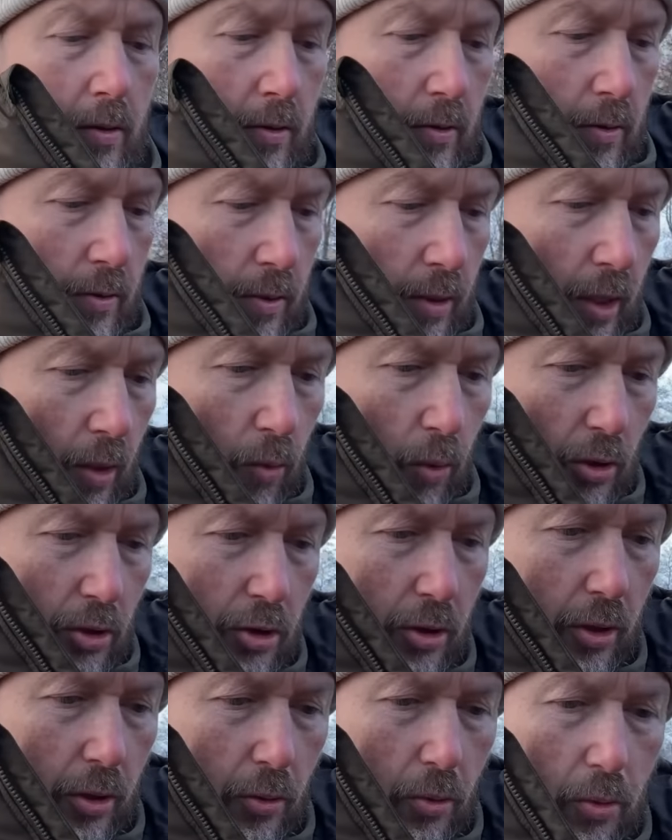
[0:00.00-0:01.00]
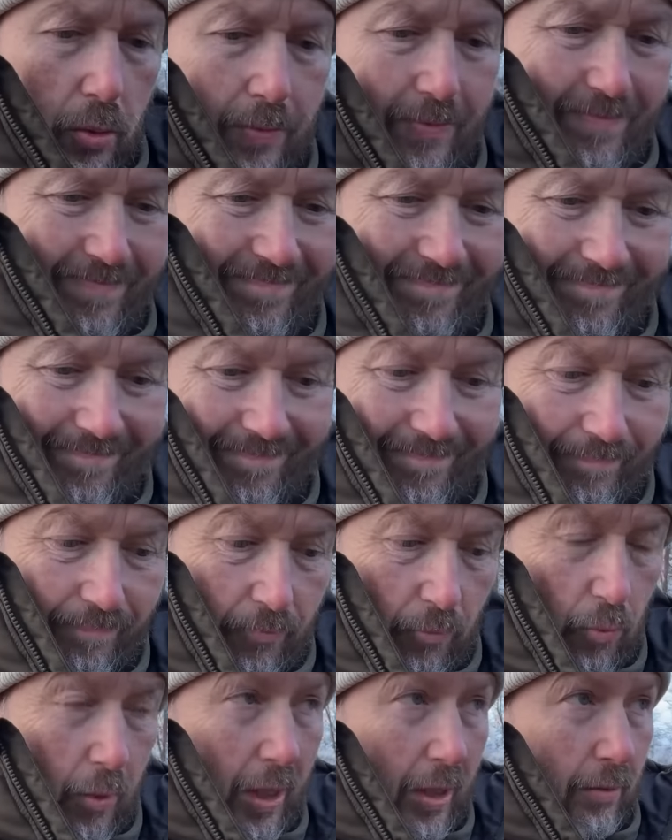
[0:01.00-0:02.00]
So what's new?
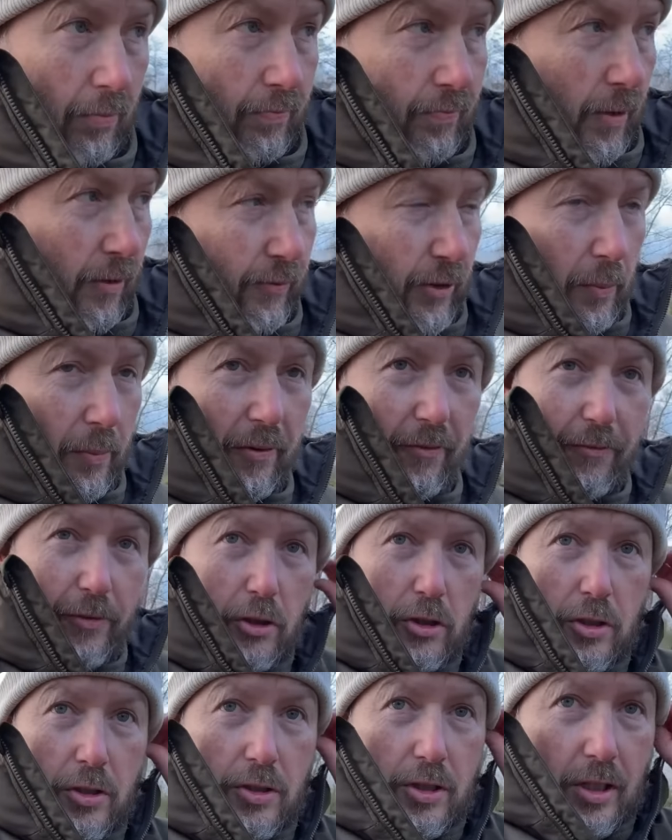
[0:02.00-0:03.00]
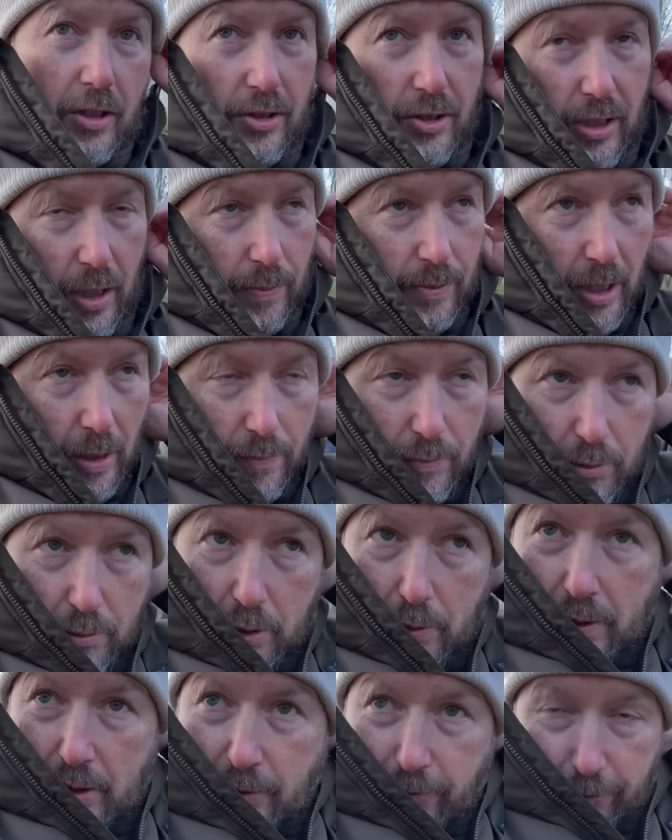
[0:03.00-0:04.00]
Well, I've not been fishing since September when I
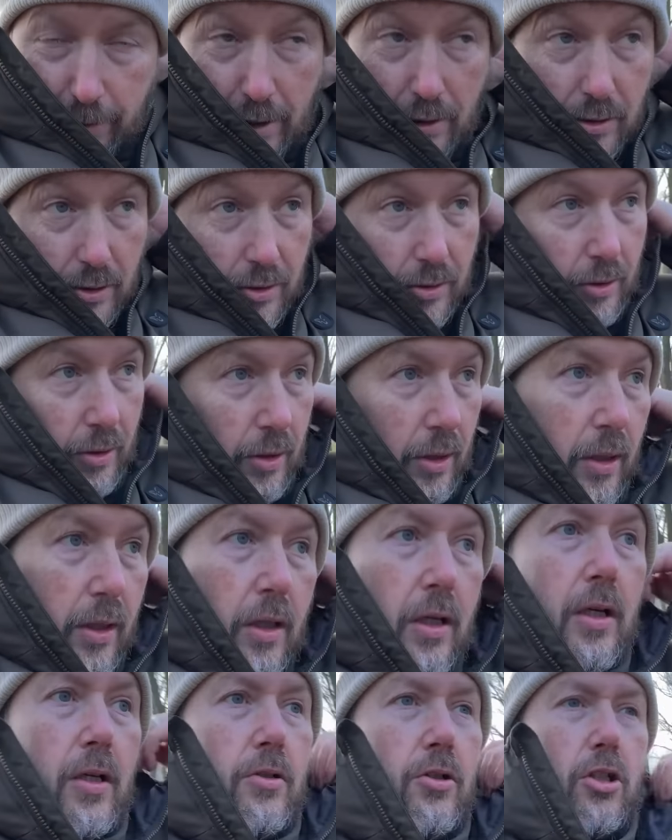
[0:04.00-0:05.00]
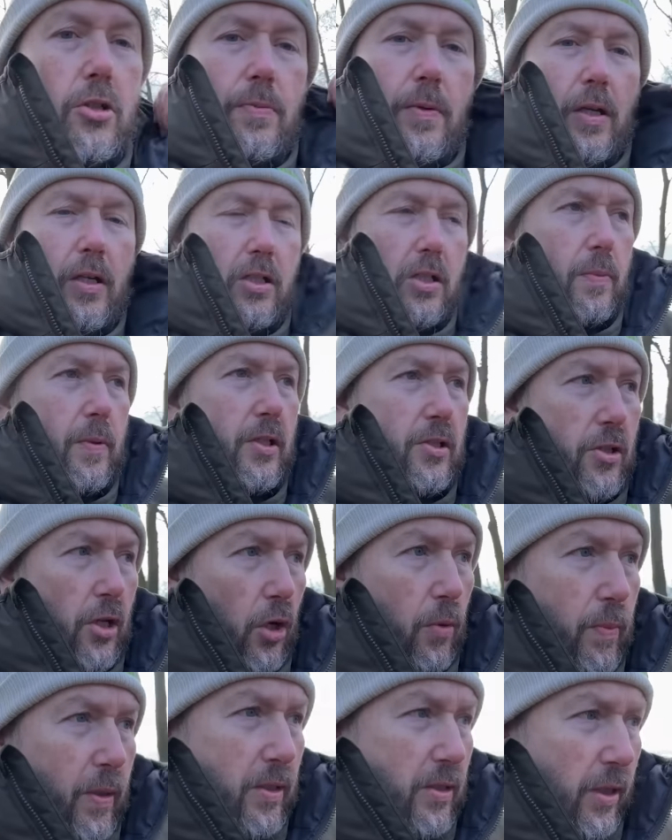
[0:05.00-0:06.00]
went to France, just because I've been so
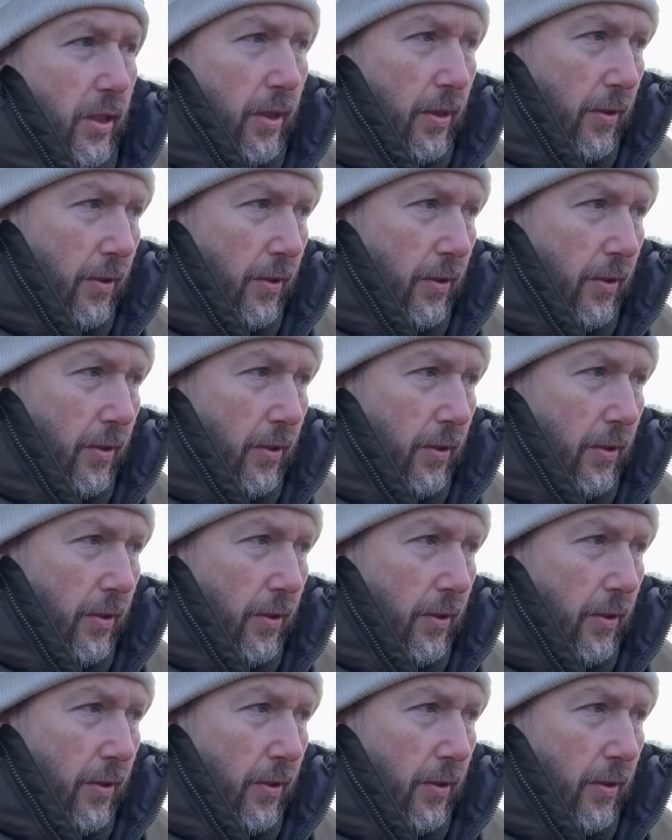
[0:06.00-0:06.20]
busy.